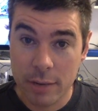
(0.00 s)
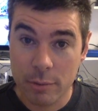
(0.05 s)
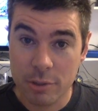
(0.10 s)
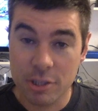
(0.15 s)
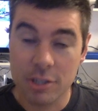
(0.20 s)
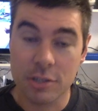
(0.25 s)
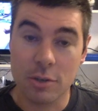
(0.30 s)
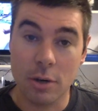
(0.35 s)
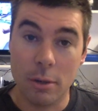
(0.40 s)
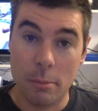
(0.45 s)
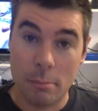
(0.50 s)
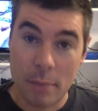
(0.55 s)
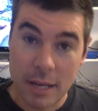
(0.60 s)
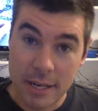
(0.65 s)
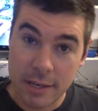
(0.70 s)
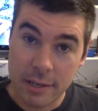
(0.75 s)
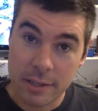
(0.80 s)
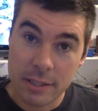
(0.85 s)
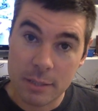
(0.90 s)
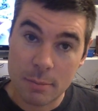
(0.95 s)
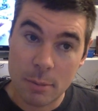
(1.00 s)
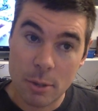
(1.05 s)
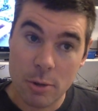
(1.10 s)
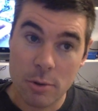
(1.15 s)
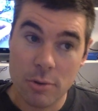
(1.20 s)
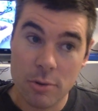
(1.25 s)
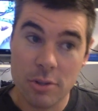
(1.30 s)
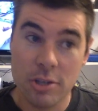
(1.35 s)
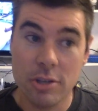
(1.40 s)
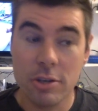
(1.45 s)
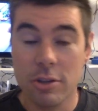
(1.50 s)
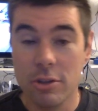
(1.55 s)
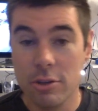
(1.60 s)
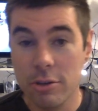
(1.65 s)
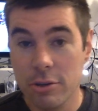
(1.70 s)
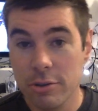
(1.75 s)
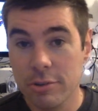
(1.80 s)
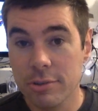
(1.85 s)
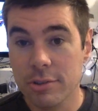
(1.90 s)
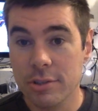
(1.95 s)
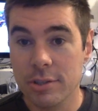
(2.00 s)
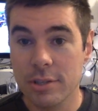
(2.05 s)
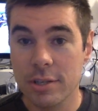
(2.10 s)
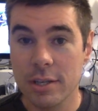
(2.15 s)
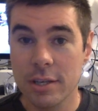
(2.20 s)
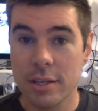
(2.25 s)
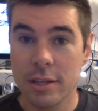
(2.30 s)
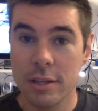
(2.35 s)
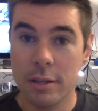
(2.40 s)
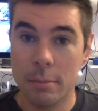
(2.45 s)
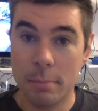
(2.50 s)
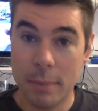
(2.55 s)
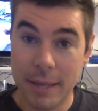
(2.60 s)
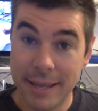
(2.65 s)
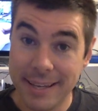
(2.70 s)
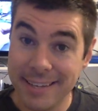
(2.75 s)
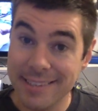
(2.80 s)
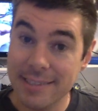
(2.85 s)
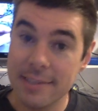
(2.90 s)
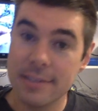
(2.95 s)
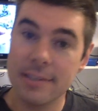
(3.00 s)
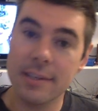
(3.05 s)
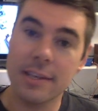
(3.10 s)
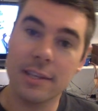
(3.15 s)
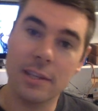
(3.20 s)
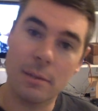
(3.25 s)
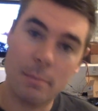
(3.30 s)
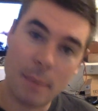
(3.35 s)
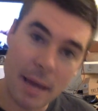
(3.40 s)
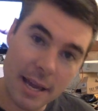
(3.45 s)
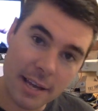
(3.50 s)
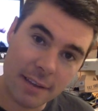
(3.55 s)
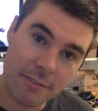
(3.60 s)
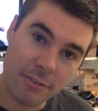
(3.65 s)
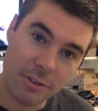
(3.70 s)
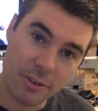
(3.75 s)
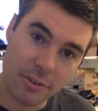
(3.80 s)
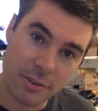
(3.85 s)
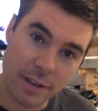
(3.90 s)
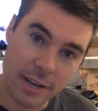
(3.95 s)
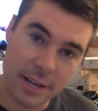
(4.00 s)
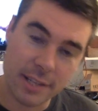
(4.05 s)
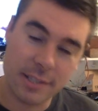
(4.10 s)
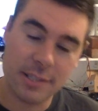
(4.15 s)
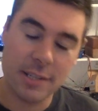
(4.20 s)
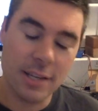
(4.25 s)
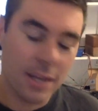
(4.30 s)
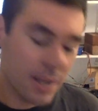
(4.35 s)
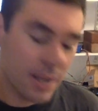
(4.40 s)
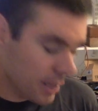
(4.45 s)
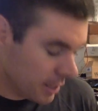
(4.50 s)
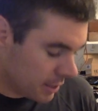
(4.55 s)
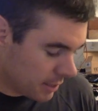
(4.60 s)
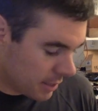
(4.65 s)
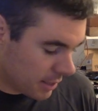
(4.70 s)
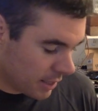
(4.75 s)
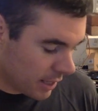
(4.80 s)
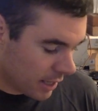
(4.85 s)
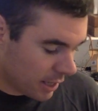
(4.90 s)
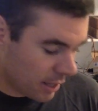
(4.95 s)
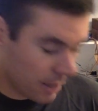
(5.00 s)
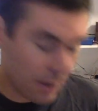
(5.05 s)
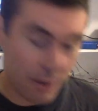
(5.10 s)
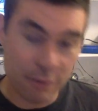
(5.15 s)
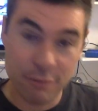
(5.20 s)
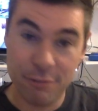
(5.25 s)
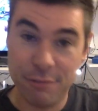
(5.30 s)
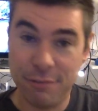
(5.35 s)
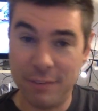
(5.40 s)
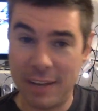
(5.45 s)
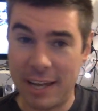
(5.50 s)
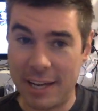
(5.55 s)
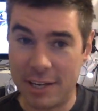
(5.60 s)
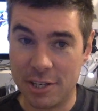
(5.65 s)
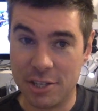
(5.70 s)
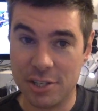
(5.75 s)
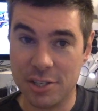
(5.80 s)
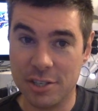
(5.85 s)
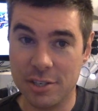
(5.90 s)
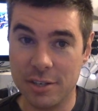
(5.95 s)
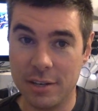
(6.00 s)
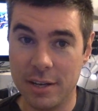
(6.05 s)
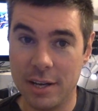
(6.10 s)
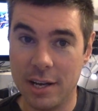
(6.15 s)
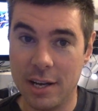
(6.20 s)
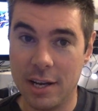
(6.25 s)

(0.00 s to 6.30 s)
which has got maintenance mode that you can use the pins in the back of your Tyrannus to then flash